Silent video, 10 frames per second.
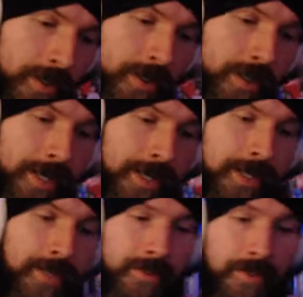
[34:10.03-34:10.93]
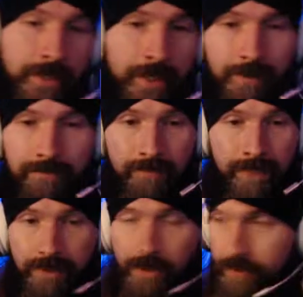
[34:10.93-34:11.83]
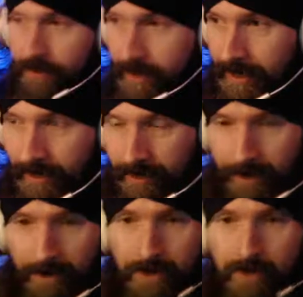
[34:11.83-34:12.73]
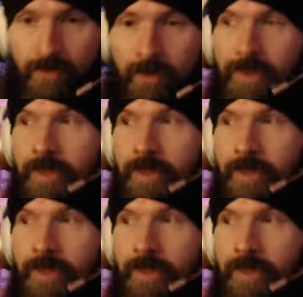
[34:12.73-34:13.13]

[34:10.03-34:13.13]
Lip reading: And they just flat out tell you what their